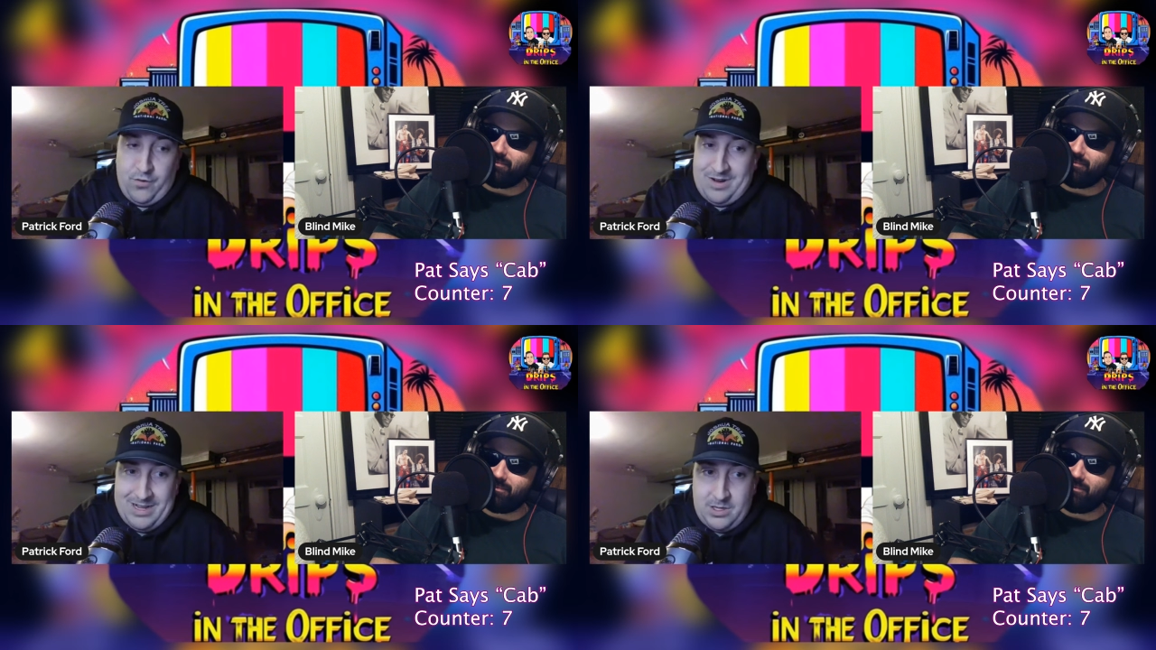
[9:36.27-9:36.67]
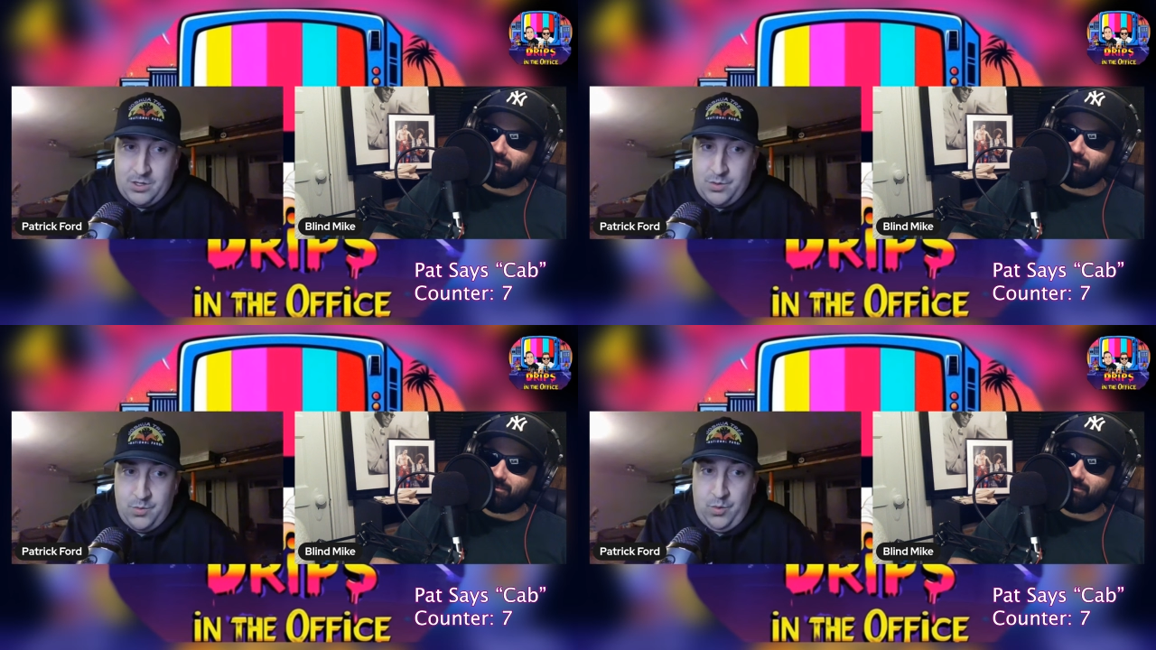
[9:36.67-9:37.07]
Speaker 1: tried
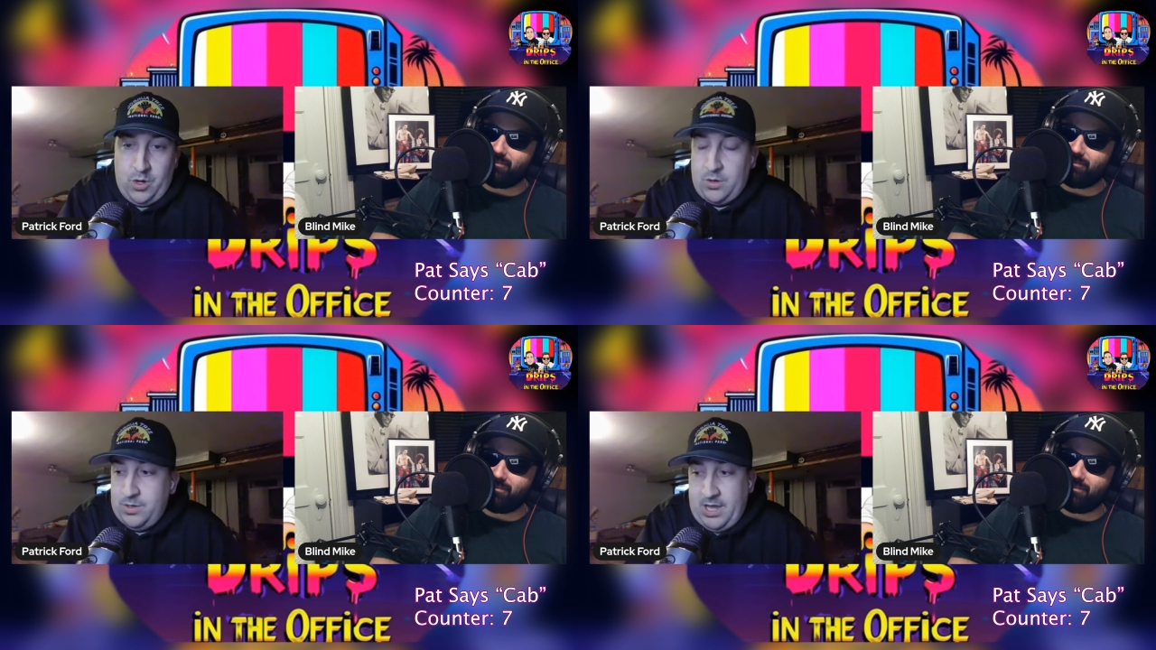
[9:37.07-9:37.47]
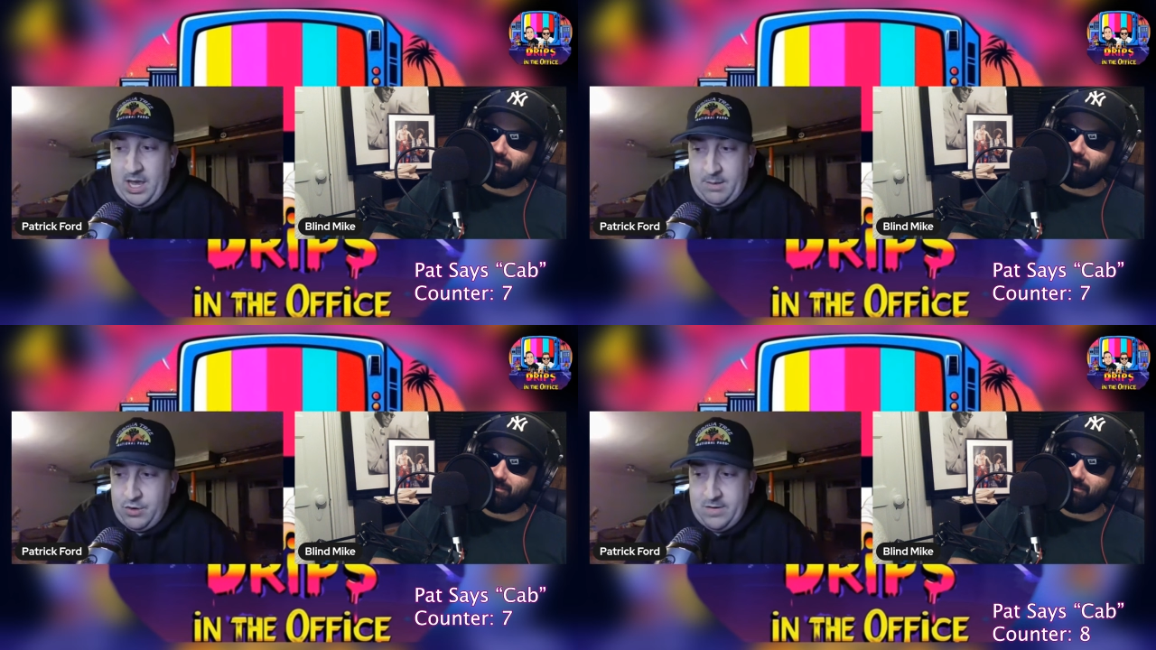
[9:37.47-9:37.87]
to work with
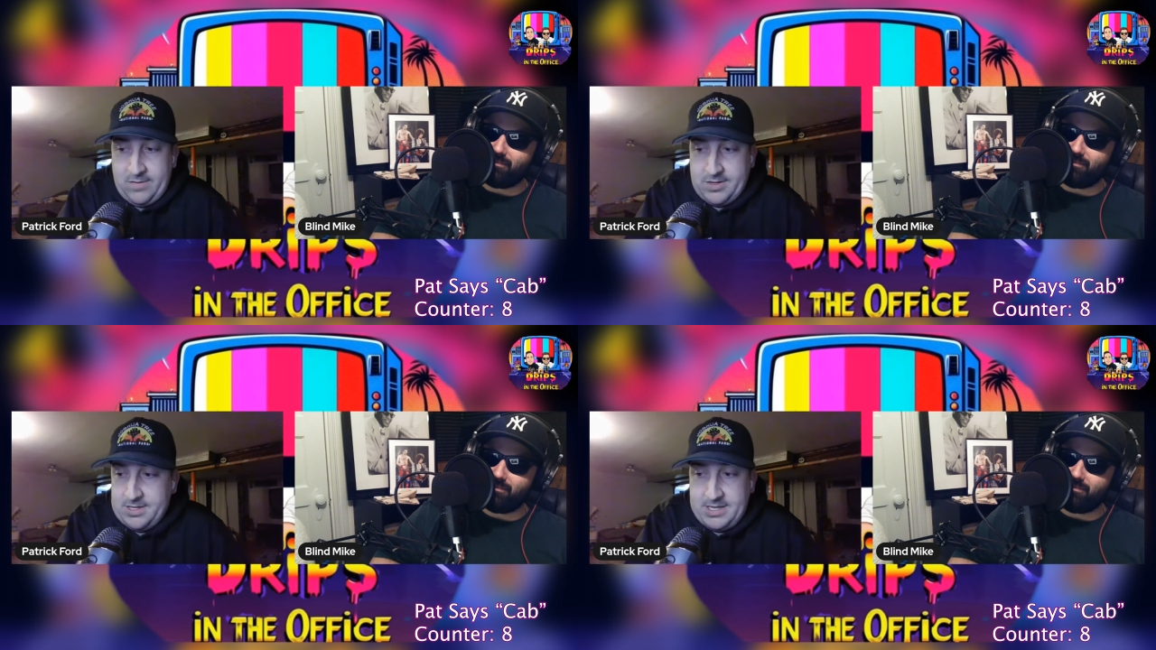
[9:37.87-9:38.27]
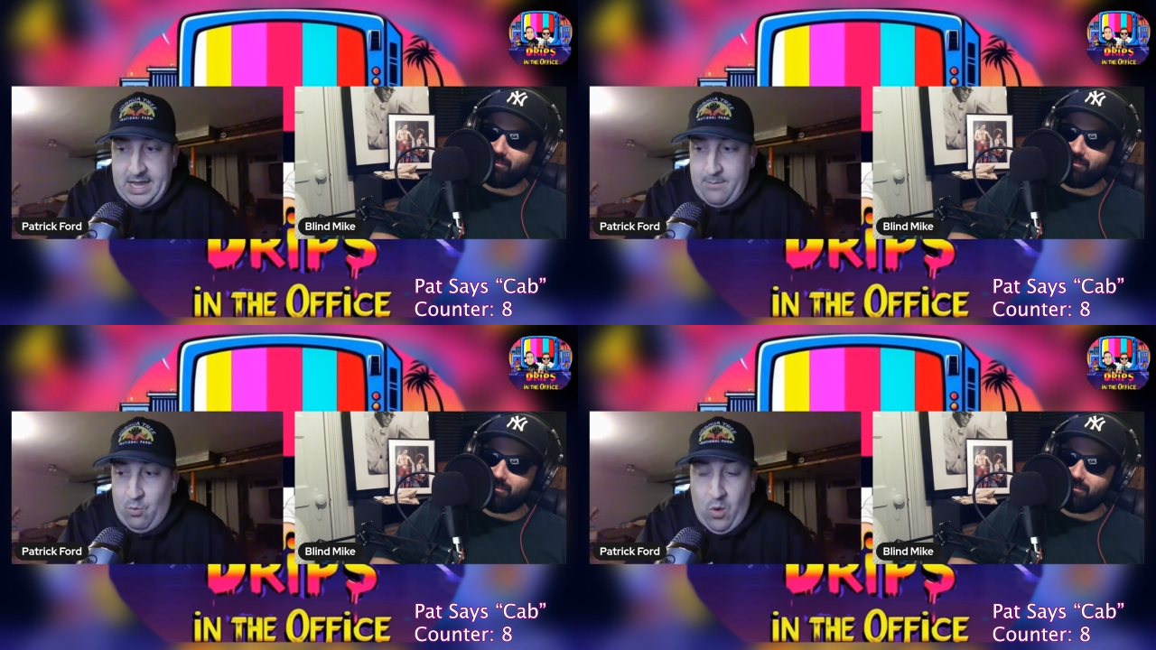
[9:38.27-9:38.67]
cab drivers in the
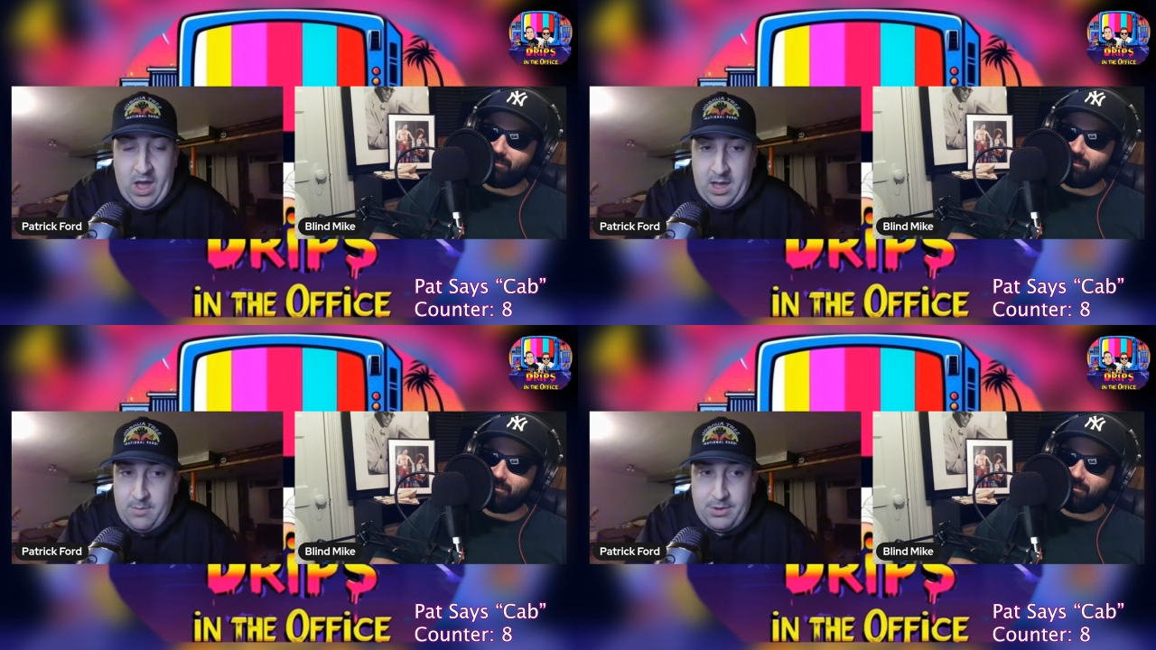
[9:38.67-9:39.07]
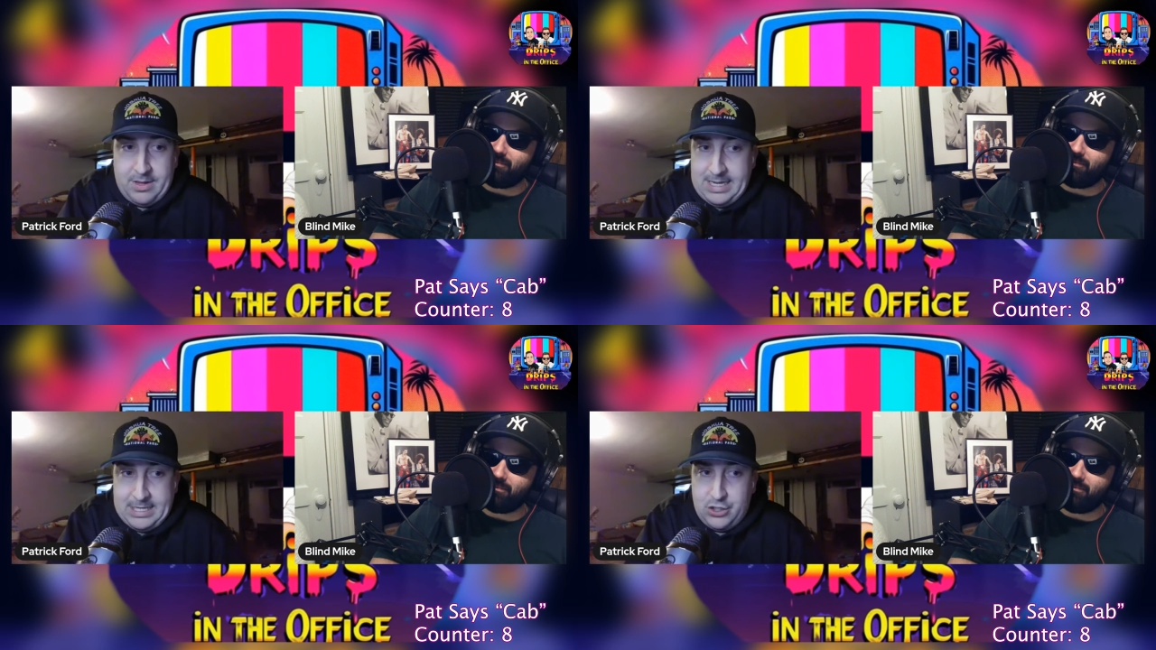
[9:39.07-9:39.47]
same way but
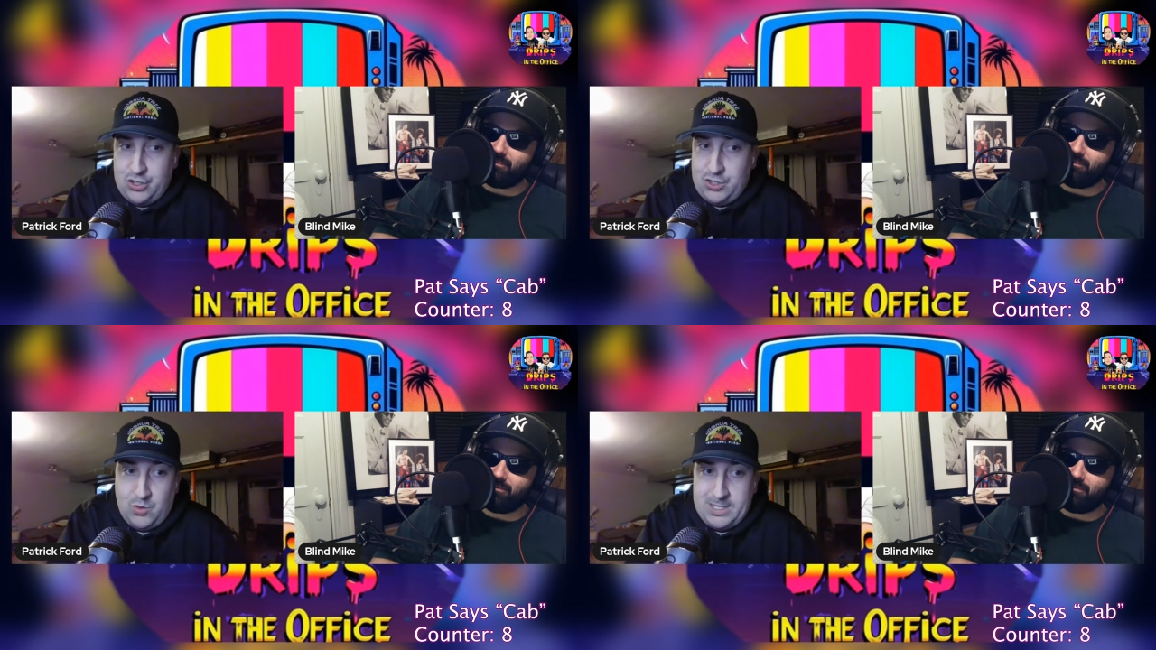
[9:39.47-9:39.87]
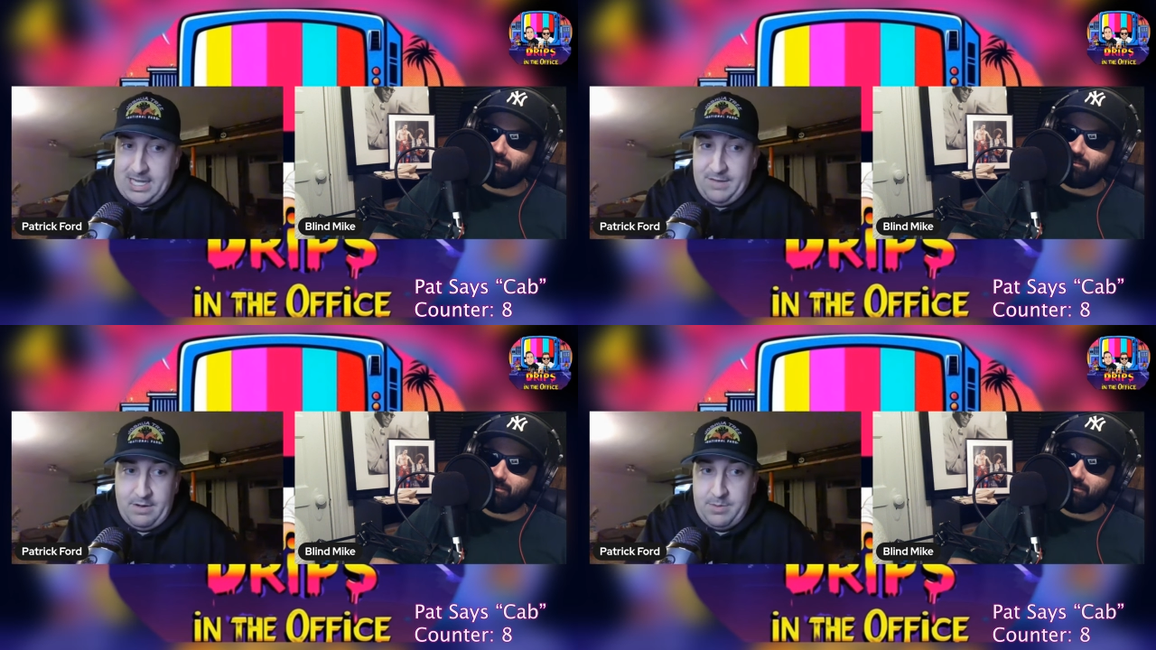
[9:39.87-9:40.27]
they just don't want to
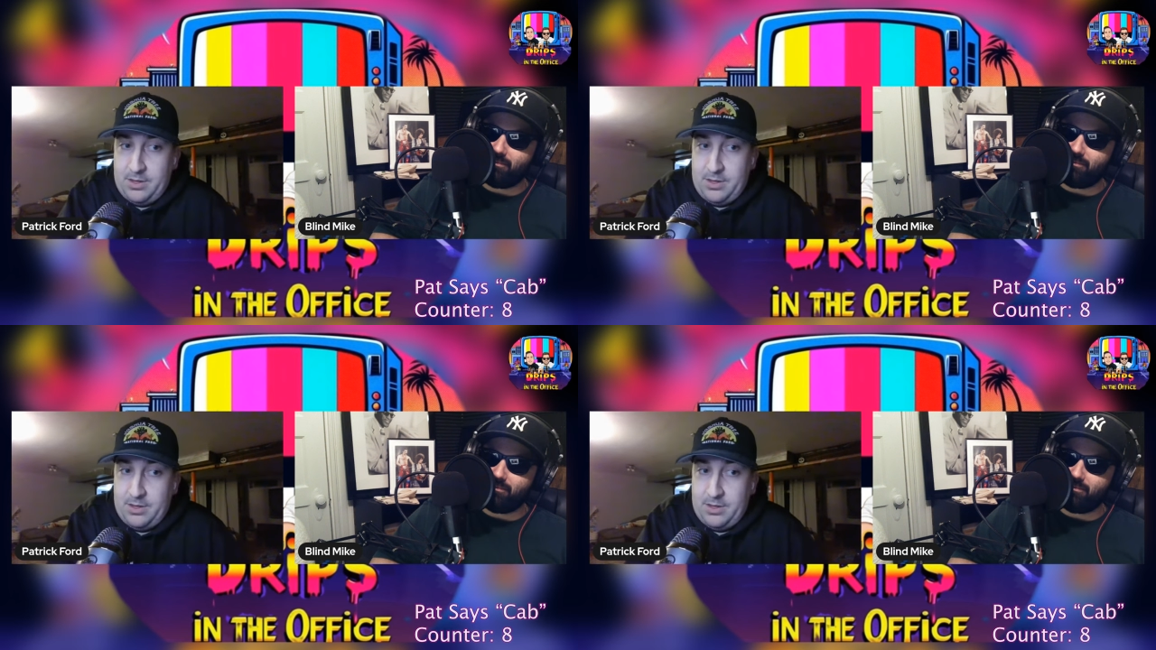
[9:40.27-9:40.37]
give up the